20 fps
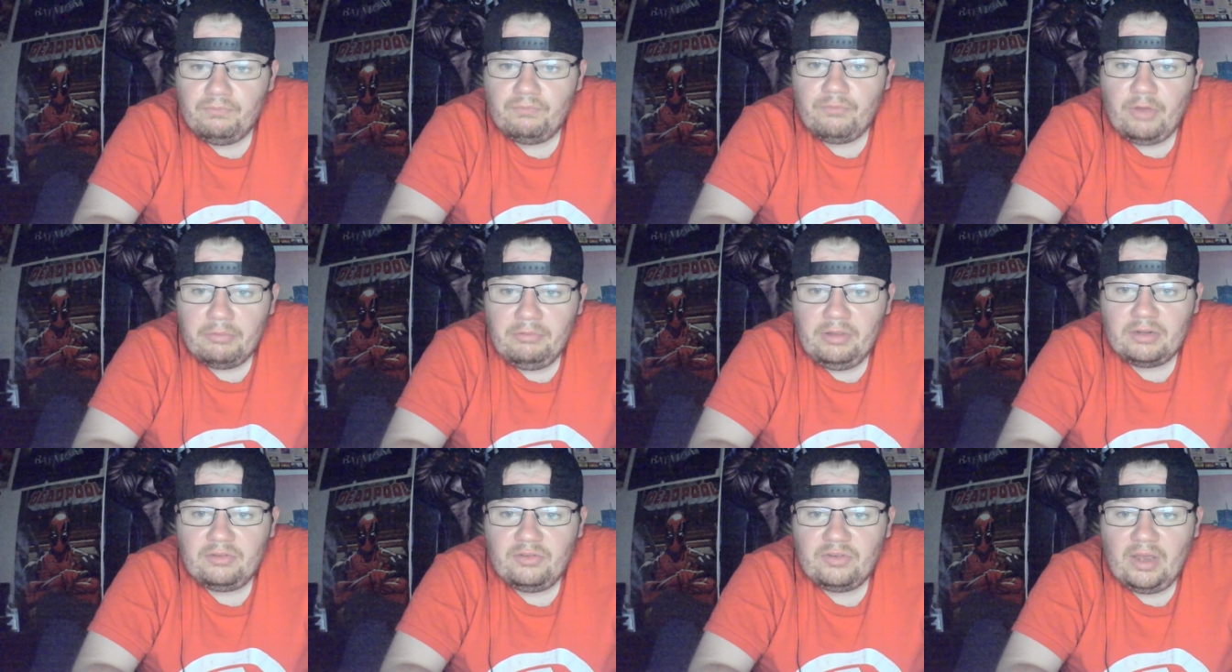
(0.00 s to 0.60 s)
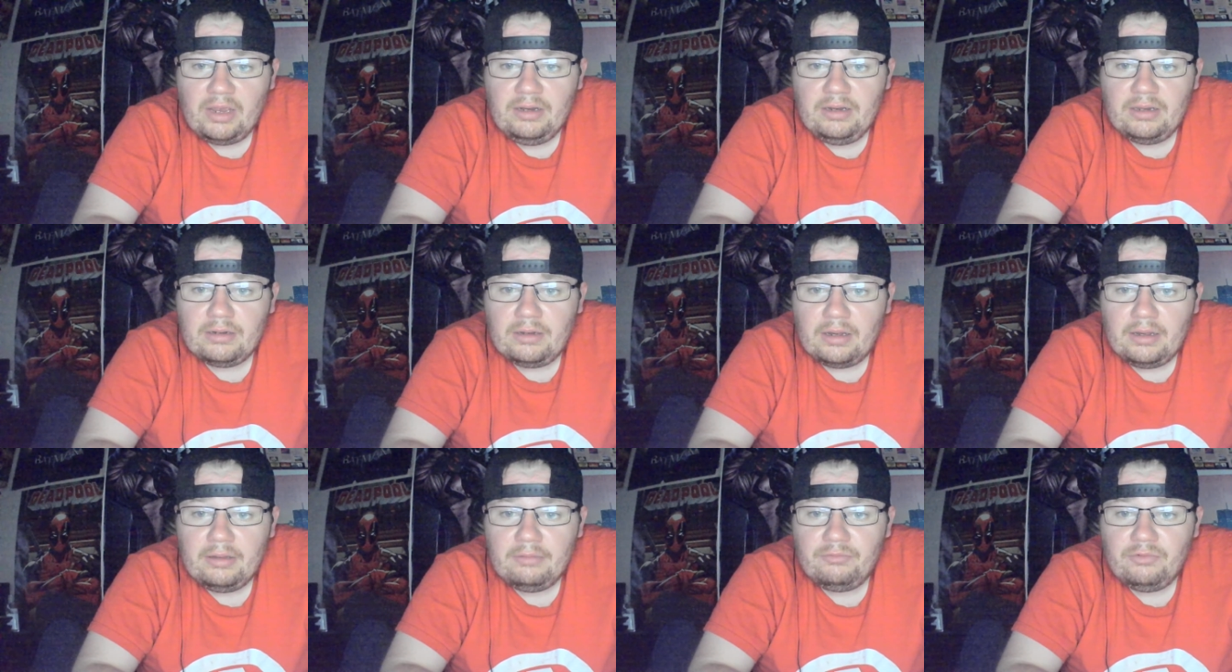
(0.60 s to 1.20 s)
Very entertaining,
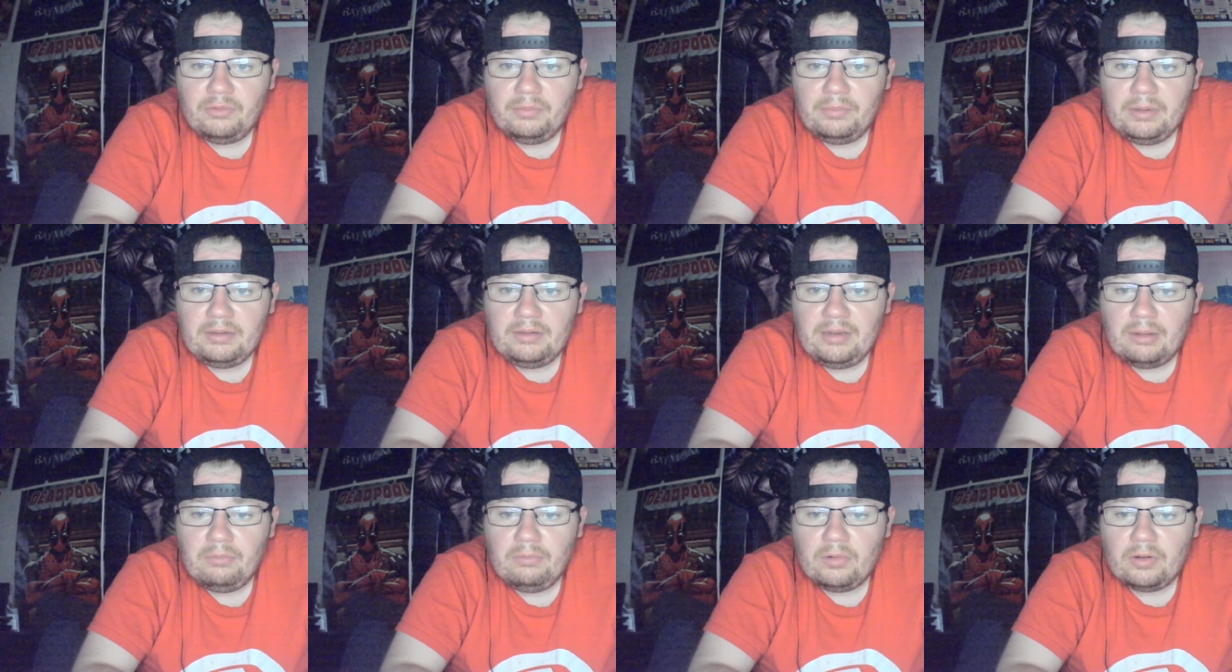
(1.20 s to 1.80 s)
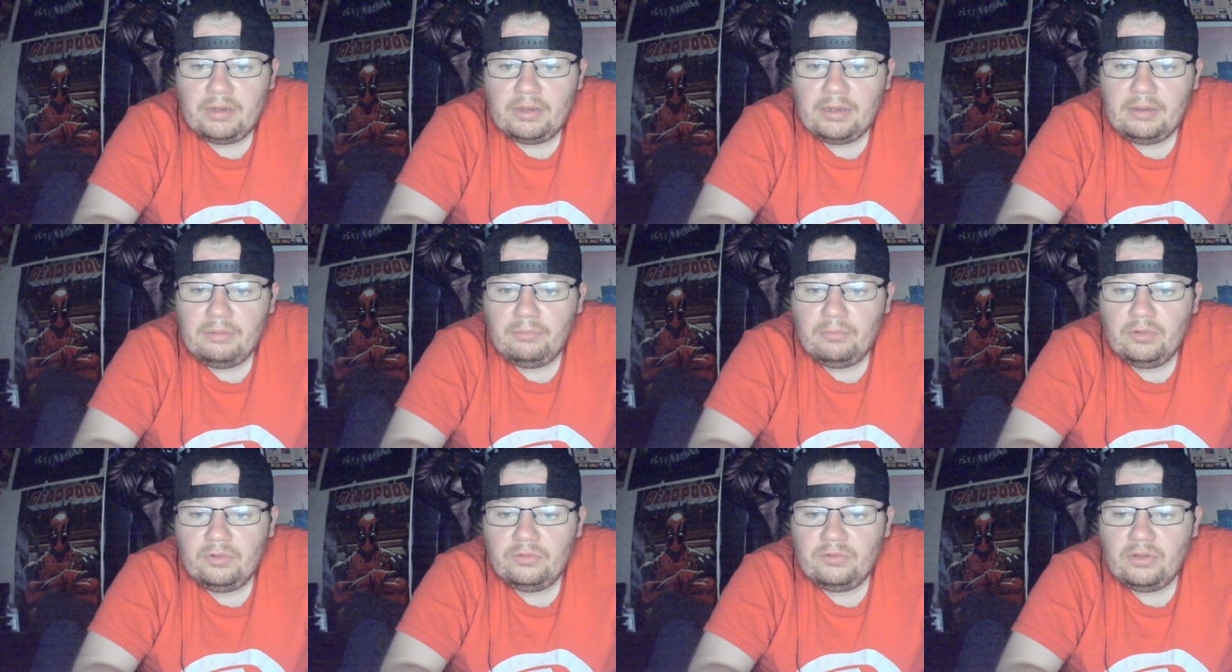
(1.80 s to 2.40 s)
I have to admit that one. It
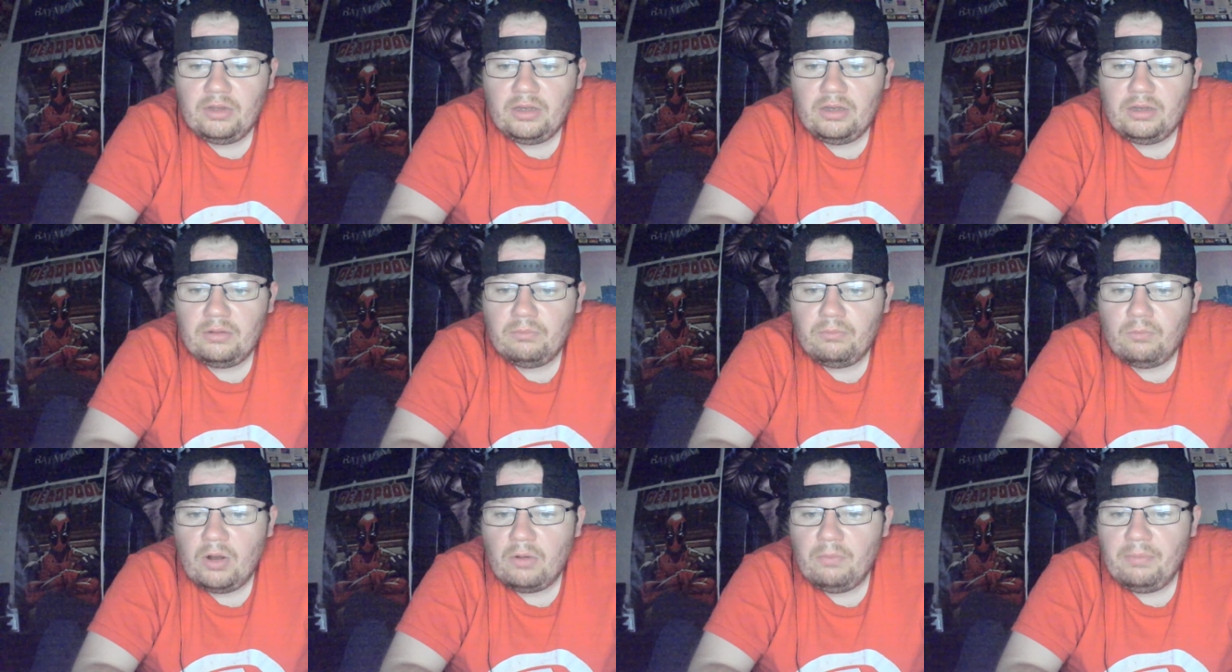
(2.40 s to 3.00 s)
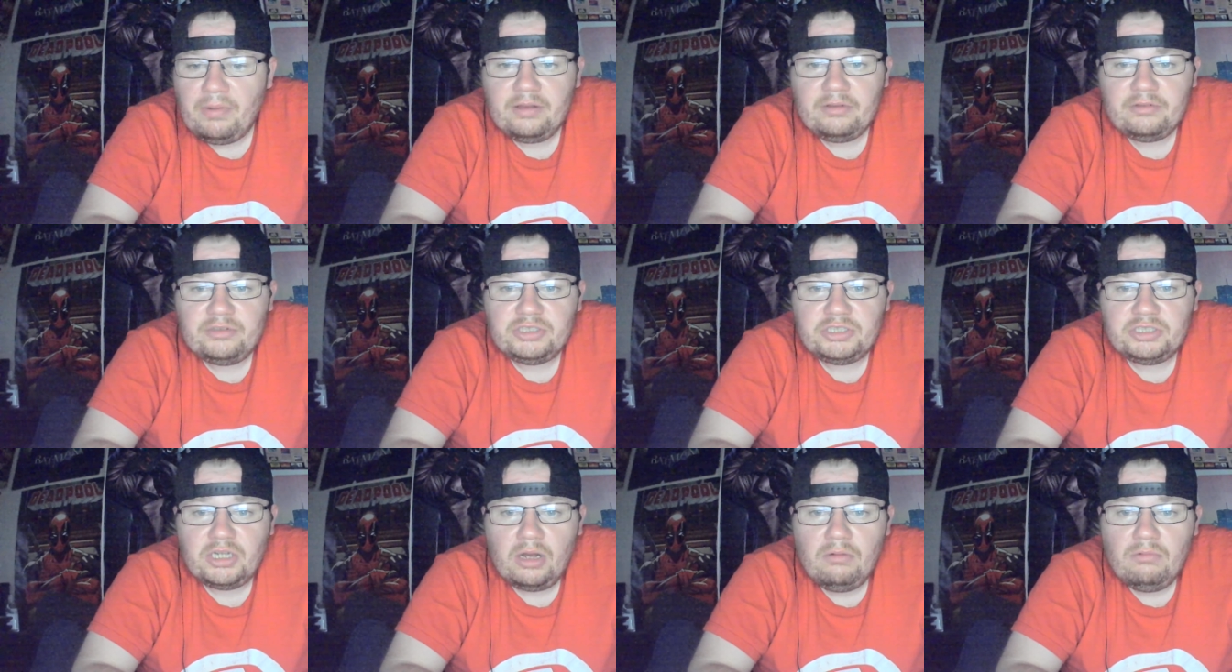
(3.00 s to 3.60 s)
was a well-paced
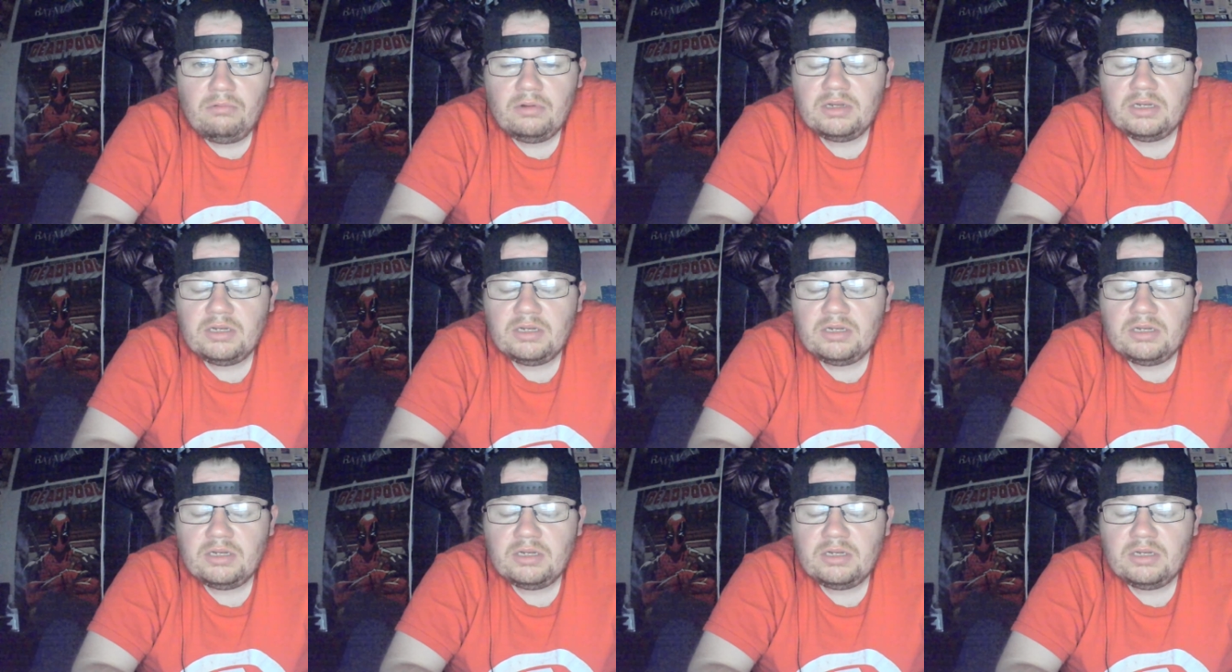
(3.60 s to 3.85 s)
show.